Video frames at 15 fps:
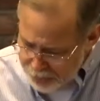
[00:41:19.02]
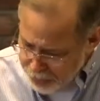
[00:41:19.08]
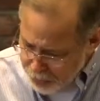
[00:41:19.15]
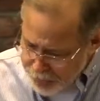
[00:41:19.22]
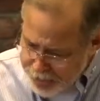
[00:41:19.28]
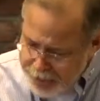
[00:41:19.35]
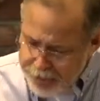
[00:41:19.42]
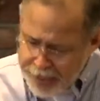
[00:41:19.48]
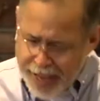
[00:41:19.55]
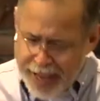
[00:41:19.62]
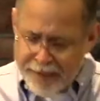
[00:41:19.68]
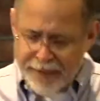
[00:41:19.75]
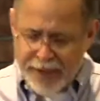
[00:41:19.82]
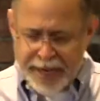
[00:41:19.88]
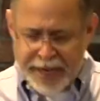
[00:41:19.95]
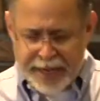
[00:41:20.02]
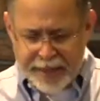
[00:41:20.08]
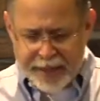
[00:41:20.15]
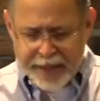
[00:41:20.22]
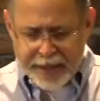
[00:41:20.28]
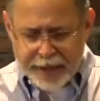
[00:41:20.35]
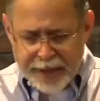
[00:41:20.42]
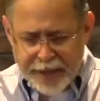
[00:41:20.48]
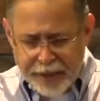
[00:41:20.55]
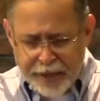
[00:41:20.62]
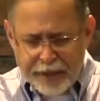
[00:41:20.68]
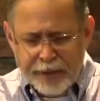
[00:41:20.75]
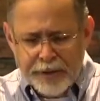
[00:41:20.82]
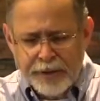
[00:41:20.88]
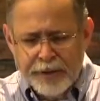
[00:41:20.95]
We don't have anything
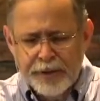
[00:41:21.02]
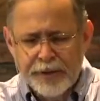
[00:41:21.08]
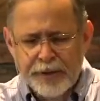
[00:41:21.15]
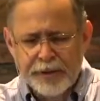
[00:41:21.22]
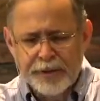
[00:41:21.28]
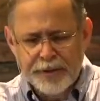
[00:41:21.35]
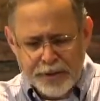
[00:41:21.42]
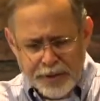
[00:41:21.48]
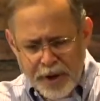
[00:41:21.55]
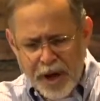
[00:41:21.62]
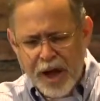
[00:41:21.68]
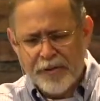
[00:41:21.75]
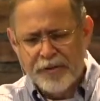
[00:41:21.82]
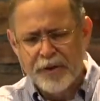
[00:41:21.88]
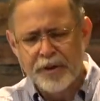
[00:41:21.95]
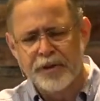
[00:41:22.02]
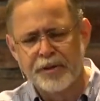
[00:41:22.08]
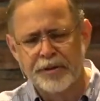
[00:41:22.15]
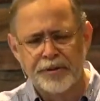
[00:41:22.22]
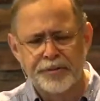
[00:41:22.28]
here to offer